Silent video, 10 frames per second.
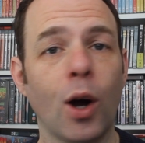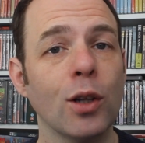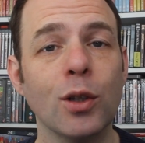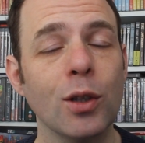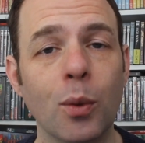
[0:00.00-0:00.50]

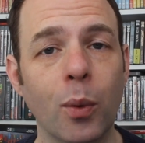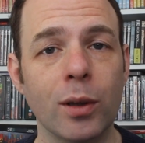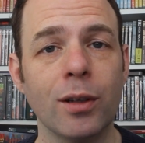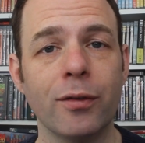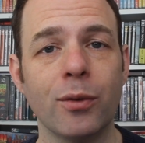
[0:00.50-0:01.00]
utterly
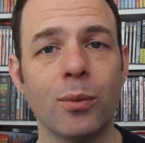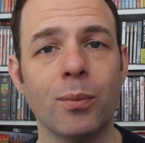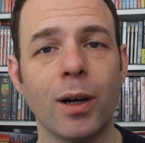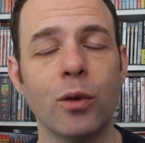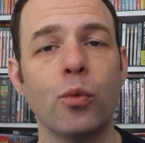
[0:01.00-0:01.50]
wonderful
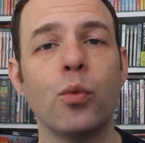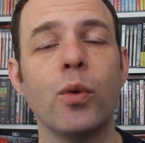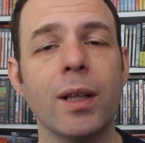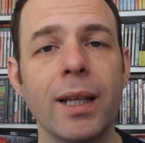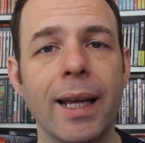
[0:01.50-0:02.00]
and
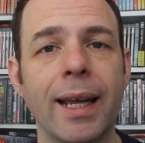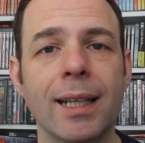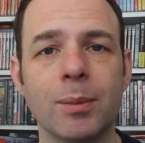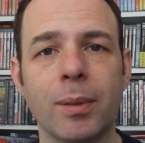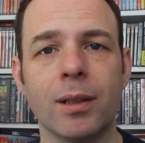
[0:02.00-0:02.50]
really
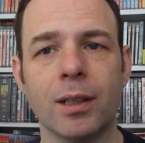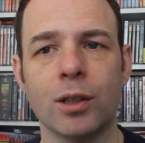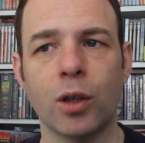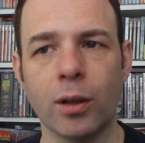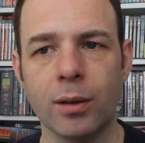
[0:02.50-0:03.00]
expertly
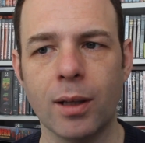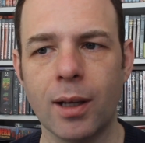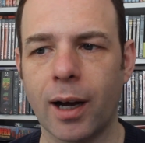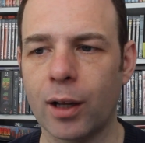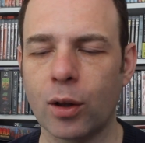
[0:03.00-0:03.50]
done.
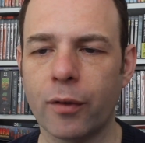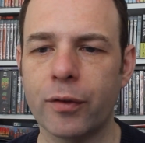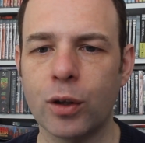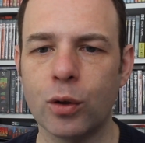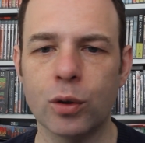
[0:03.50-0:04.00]
I
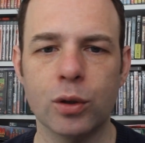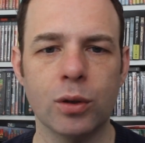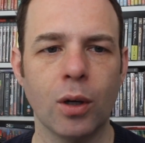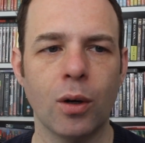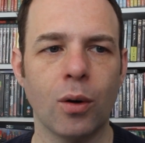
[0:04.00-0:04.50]
love the
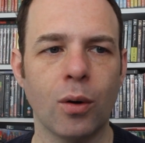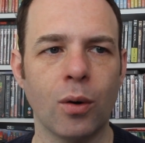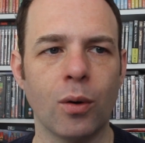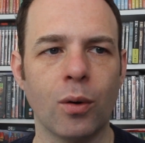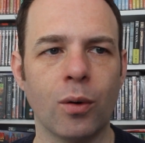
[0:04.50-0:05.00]
use
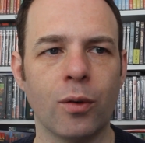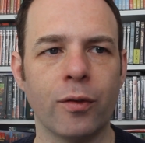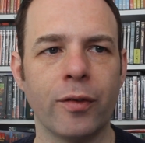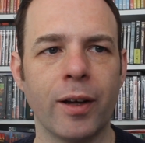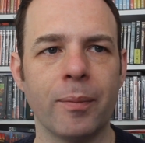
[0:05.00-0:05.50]
of,
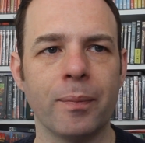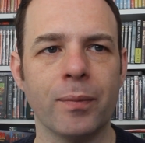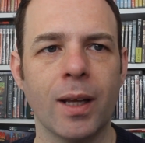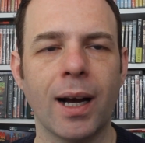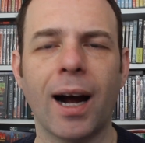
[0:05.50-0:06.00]
of
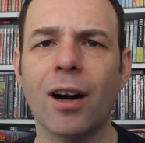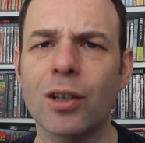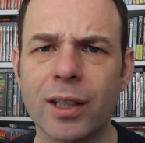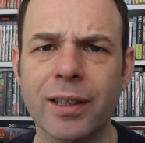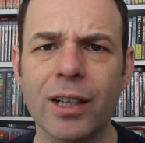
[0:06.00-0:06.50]
um,
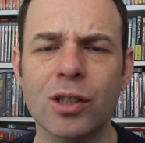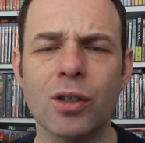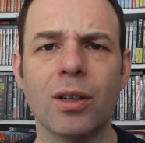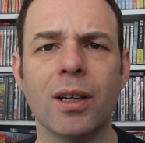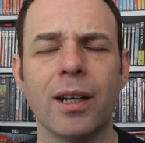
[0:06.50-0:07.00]

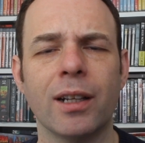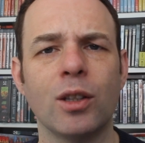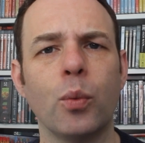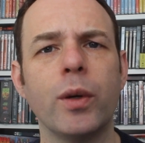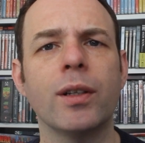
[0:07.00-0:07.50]
architecture
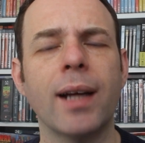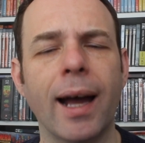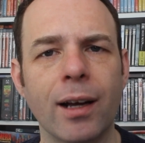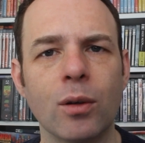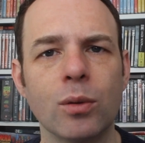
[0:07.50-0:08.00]
and the weird
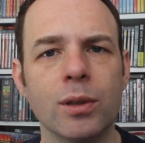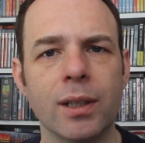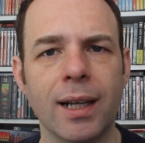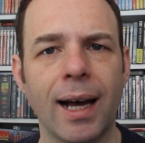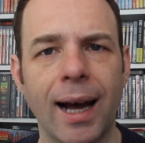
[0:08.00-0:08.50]
angles
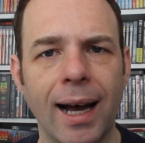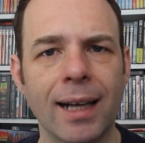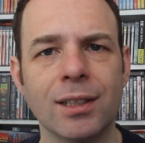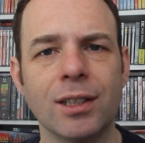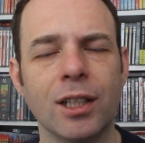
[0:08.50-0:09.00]
that it
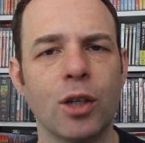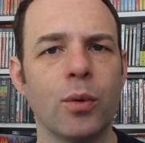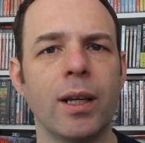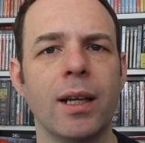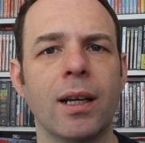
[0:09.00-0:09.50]
has to
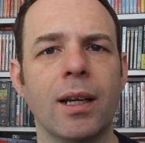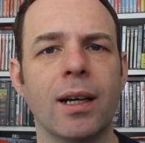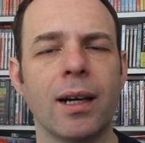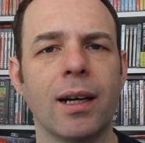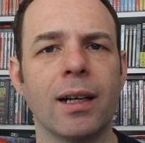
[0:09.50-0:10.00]
create
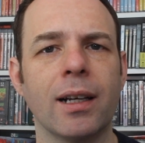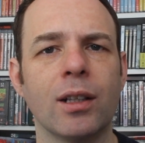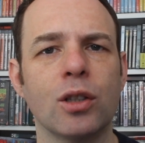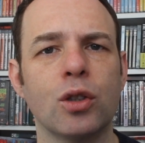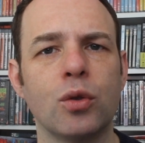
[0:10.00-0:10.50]
a, a
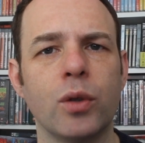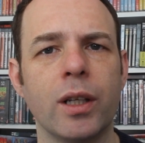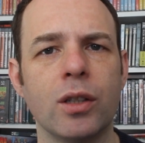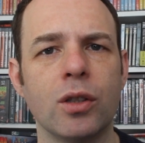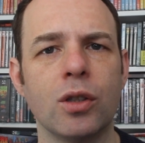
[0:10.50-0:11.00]
kind of
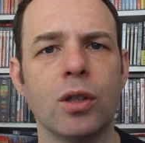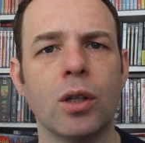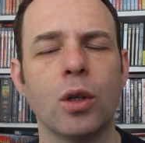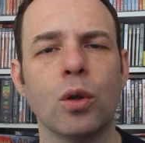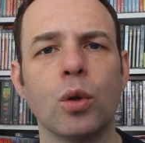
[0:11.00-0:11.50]
strange
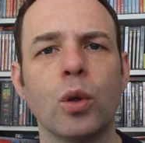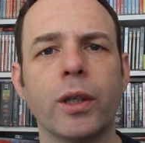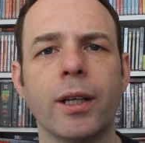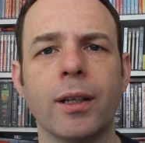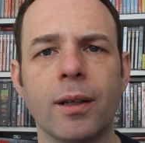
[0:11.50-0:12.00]

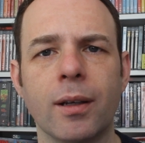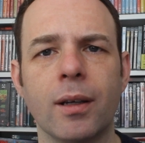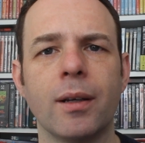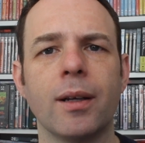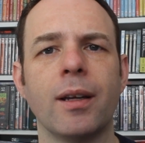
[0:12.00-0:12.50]
looking
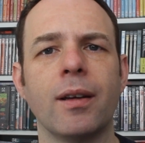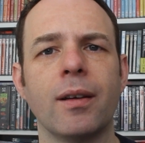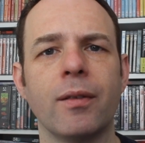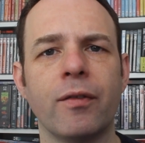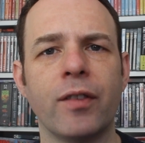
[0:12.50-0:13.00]

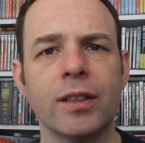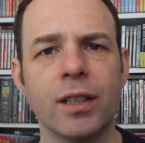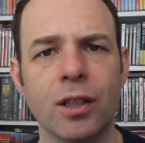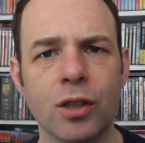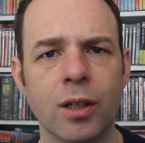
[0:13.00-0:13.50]
uh,
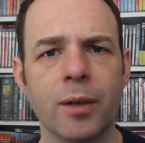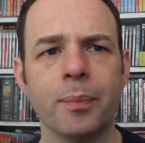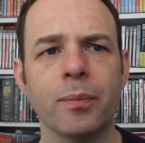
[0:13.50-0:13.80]
visage,